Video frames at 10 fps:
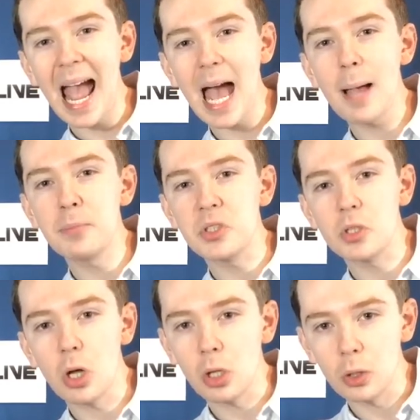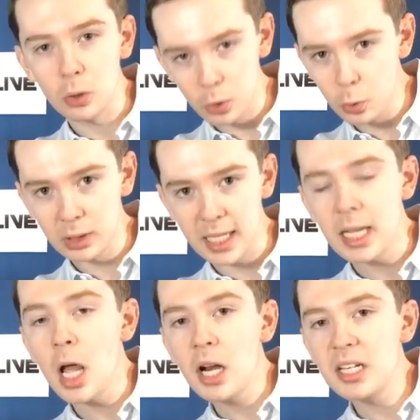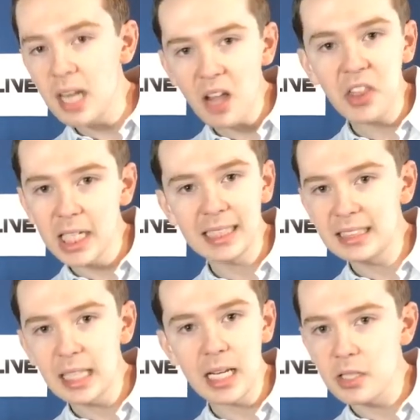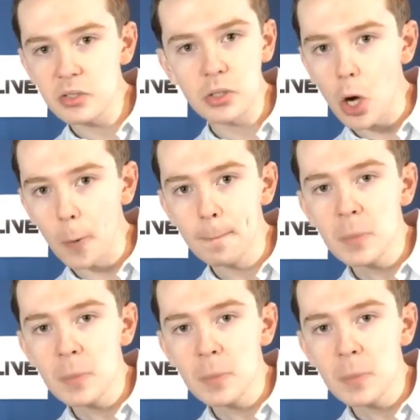Absolutely. Nothing is set in stone.